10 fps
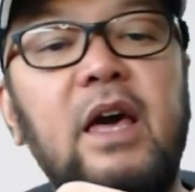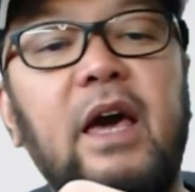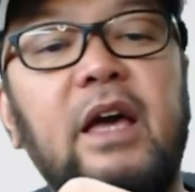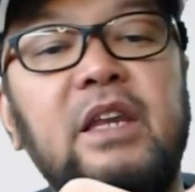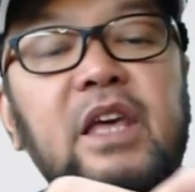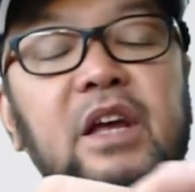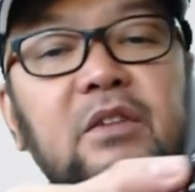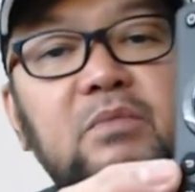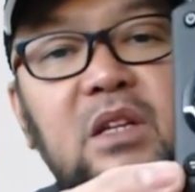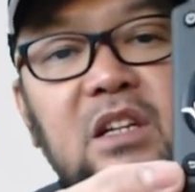And here,
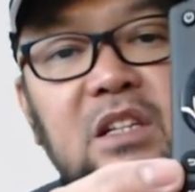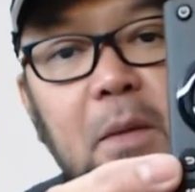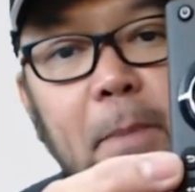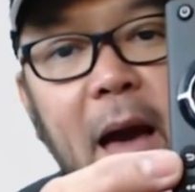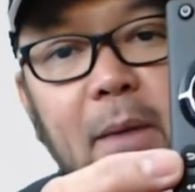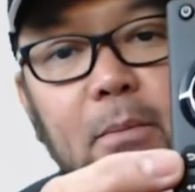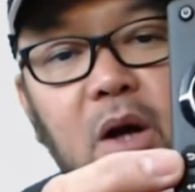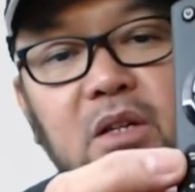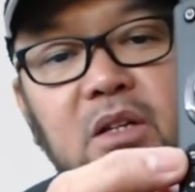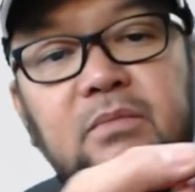this is the back
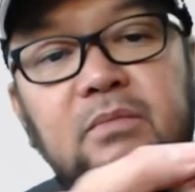button.